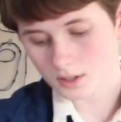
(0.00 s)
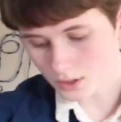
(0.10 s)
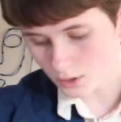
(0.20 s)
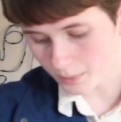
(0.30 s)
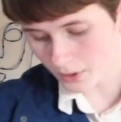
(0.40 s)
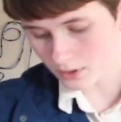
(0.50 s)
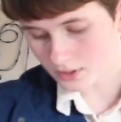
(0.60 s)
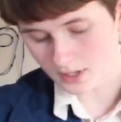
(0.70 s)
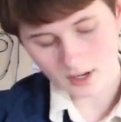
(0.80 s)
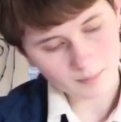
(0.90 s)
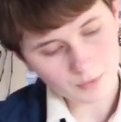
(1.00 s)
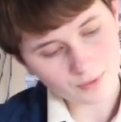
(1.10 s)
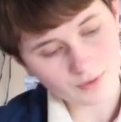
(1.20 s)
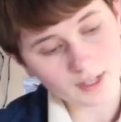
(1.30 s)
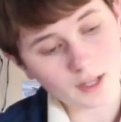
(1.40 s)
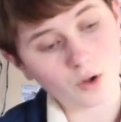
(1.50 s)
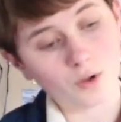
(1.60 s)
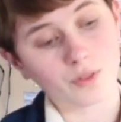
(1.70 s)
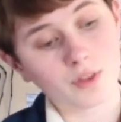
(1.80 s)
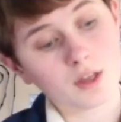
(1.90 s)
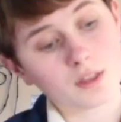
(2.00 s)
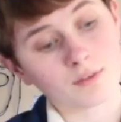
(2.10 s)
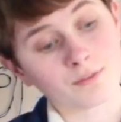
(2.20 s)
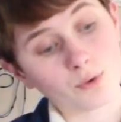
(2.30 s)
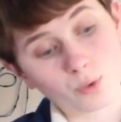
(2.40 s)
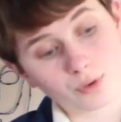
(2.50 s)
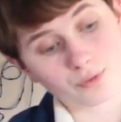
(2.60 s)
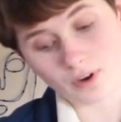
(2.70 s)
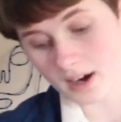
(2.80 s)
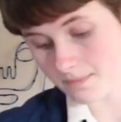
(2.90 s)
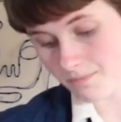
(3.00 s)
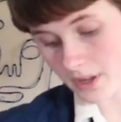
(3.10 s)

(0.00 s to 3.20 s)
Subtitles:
you put your finger on the 4th fret